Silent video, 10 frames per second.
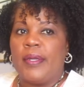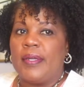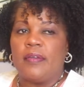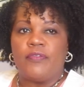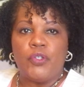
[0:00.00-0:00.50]

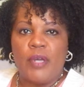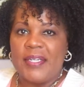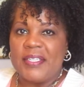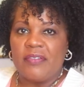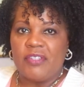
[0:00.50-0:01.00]
if you had
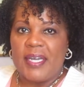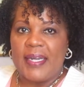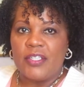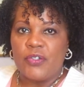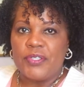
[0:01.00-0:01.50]
to give a
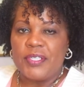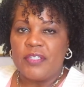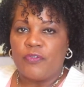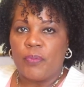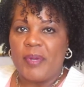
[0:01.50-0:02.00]
diagnosis
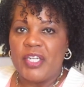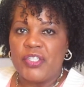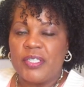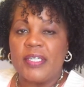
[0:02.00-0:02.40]
for a patient